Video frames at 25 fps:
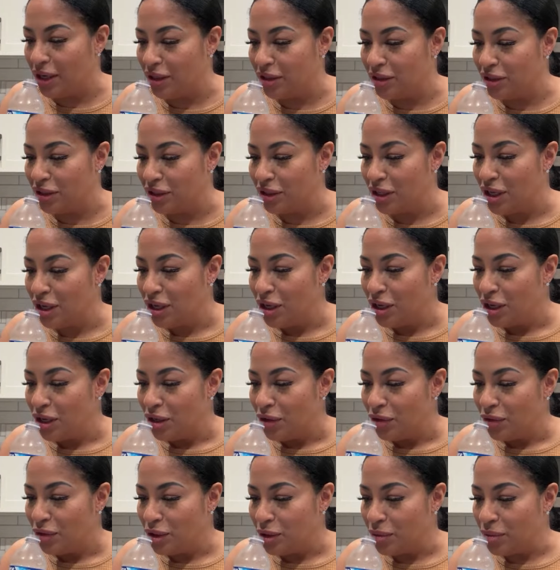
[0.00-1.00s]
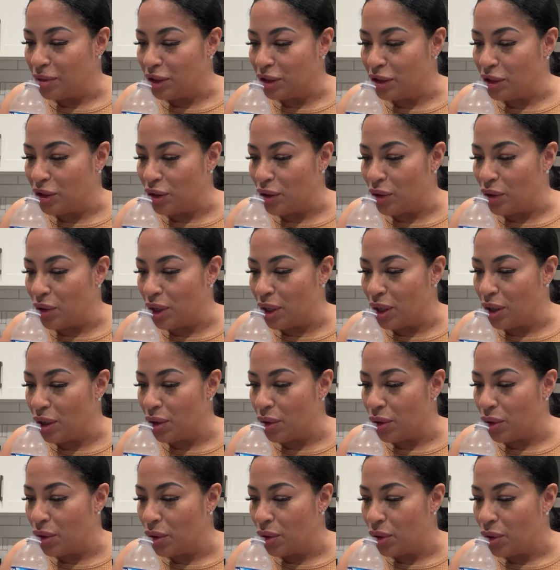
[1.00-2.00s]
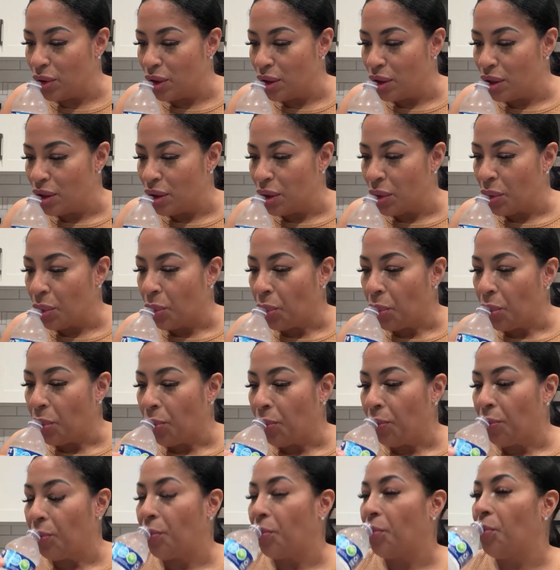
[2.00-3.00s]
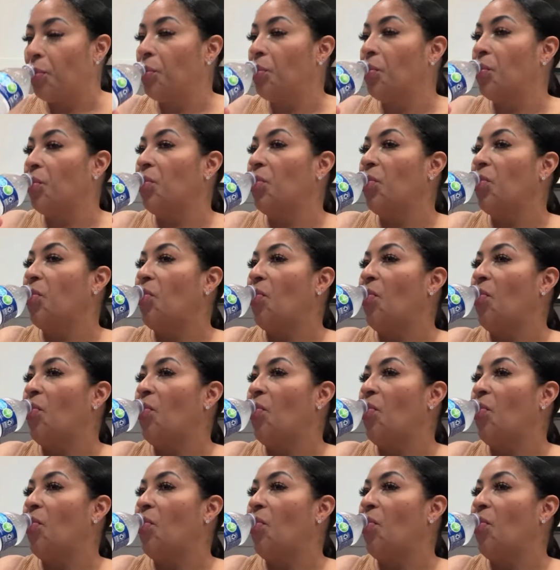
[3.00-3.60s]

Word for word: hands to Miss Gloria. Mm-hmm.